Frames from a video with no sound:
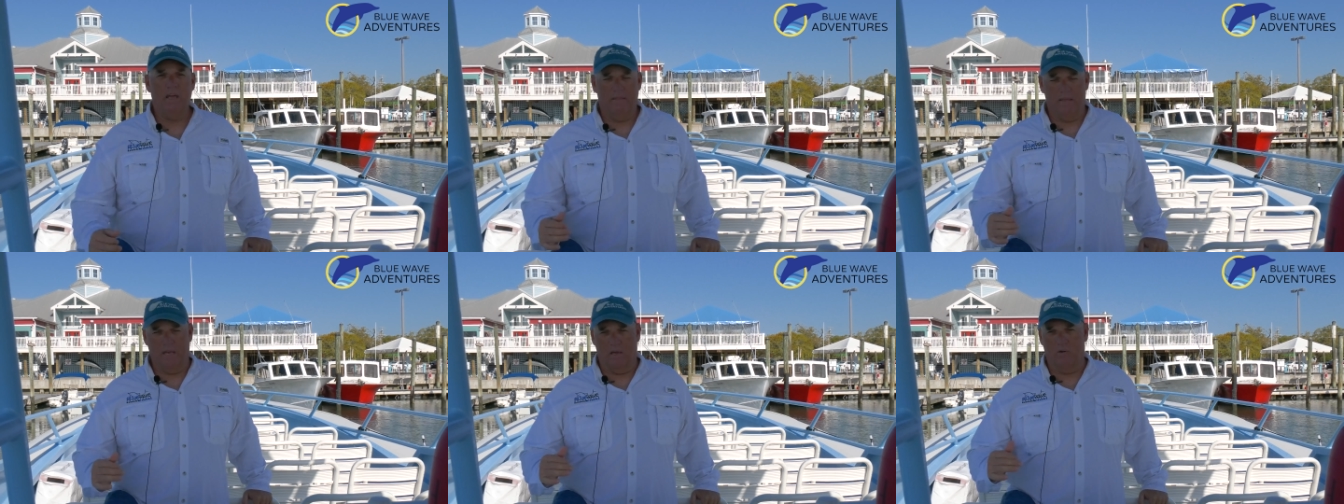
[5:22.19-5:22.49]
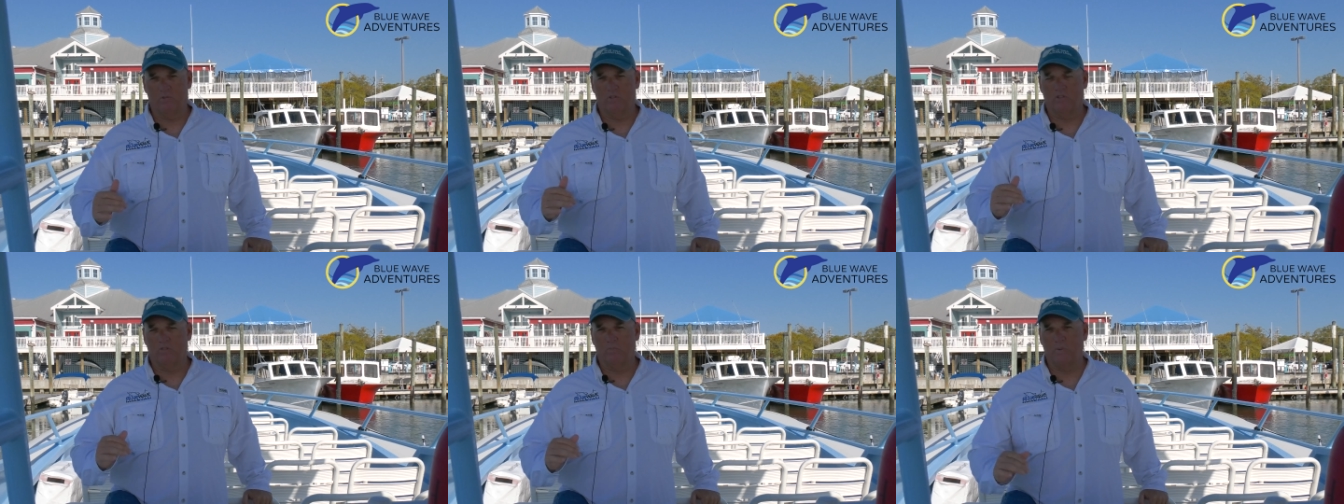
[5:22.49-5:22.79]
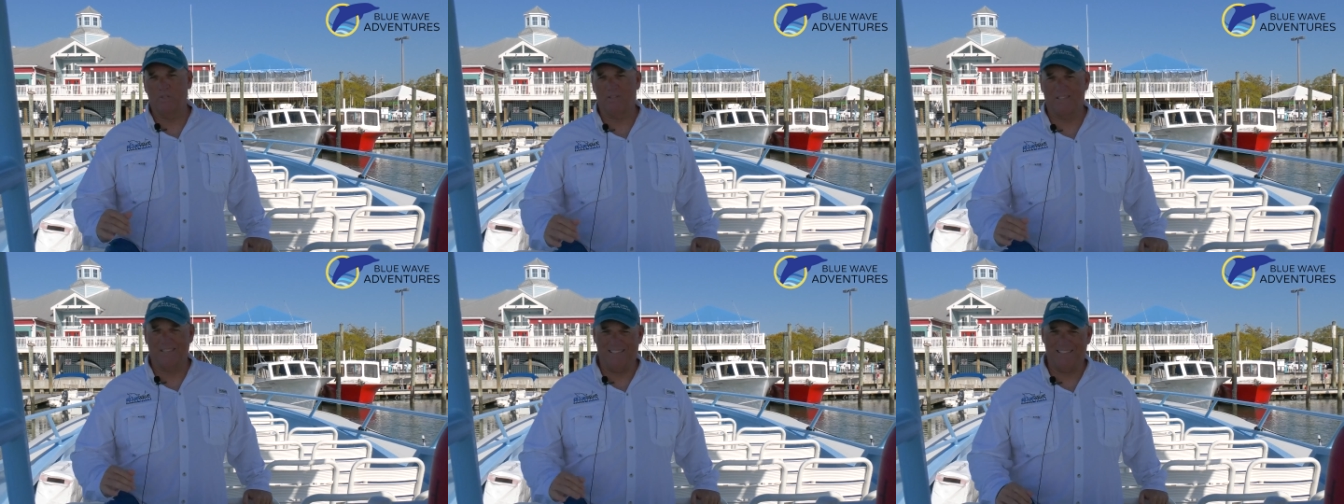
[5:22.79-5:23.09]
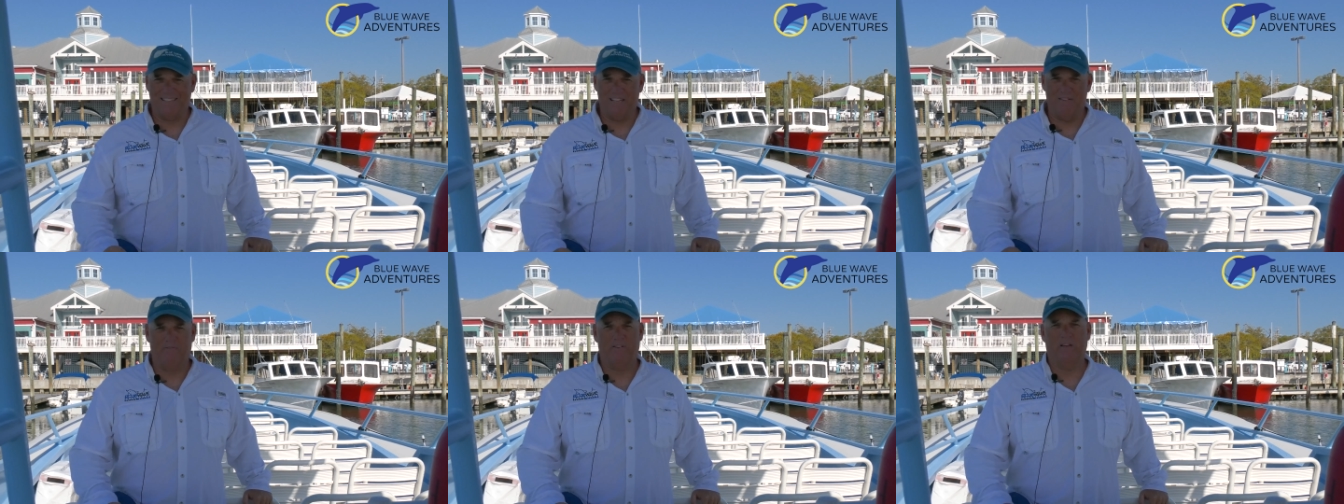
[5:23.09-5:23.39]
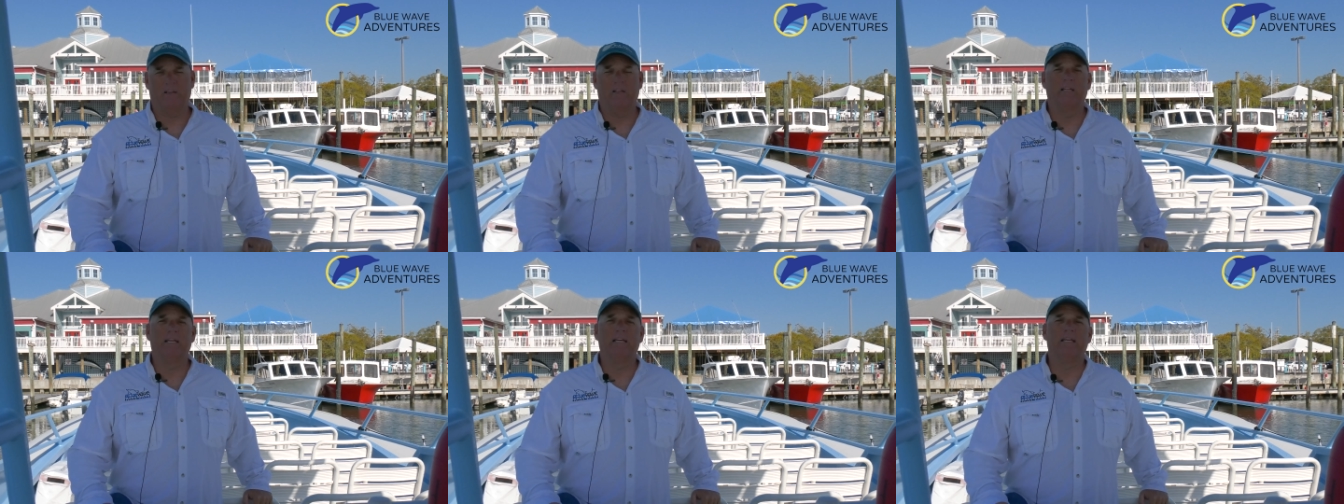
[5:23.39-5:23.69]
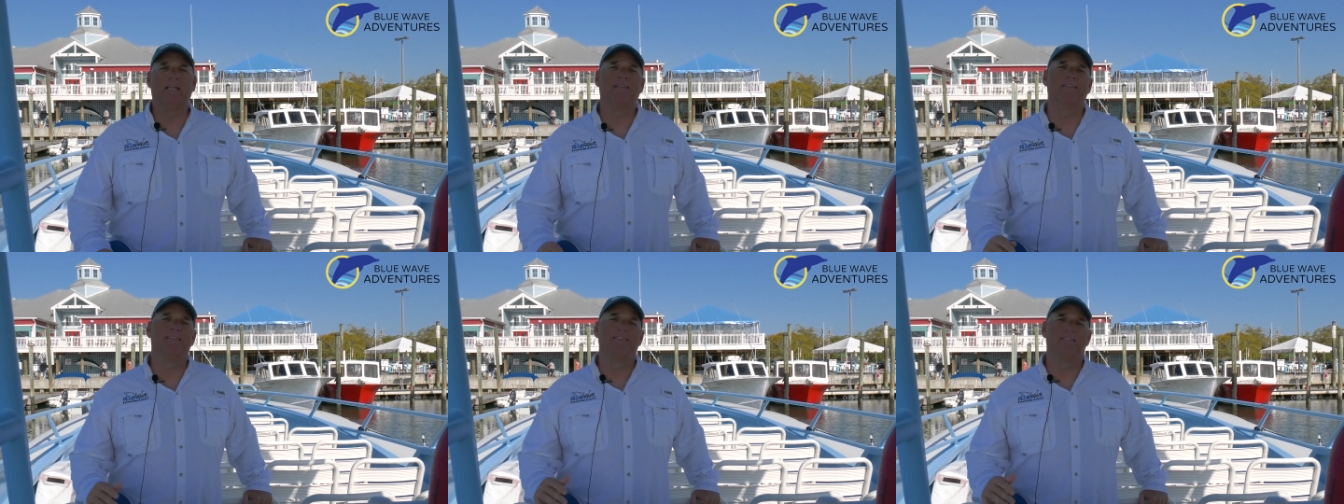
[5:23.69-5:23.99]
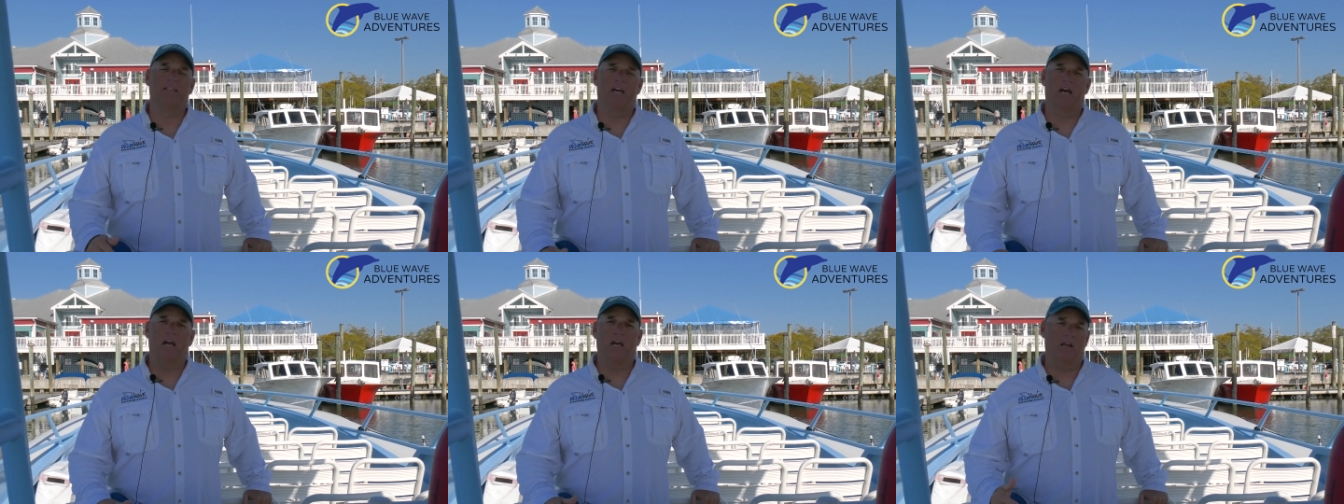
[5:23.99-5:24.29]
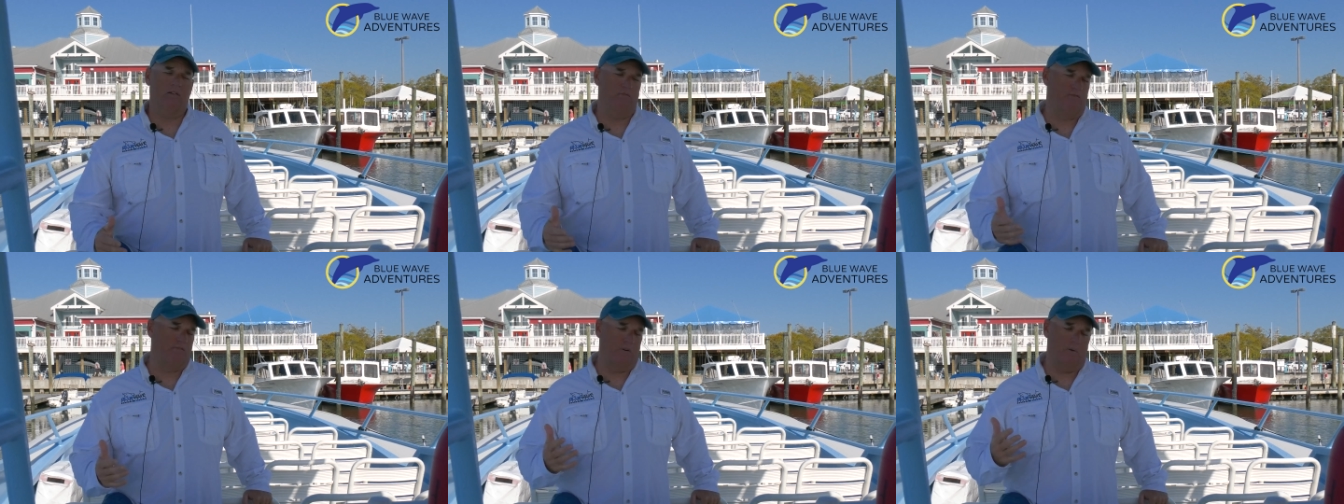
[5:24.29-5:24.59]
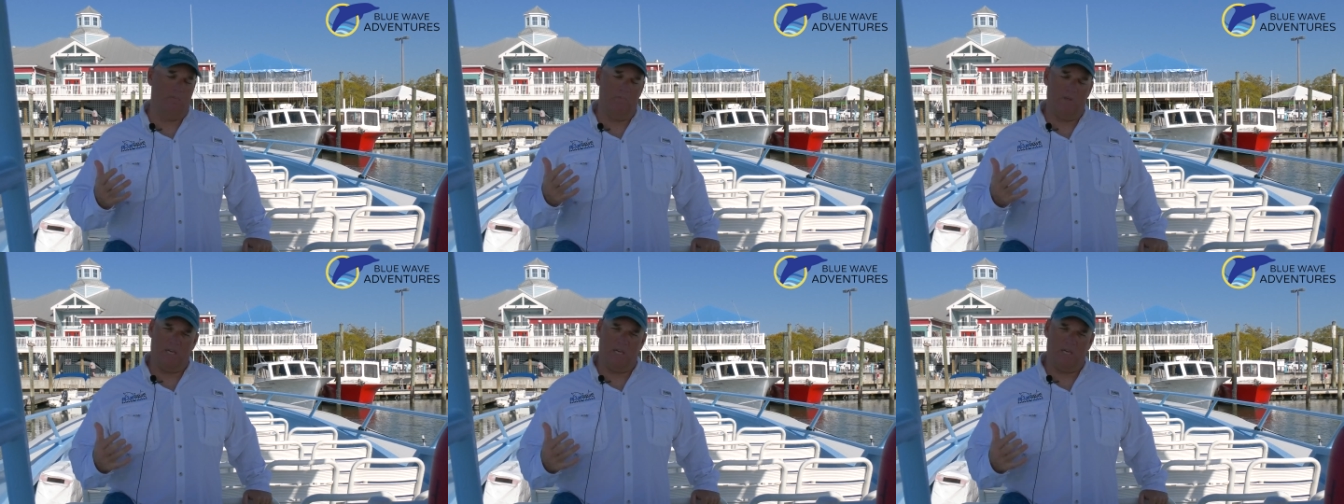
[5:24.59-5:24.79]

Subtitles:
that was specifically designed from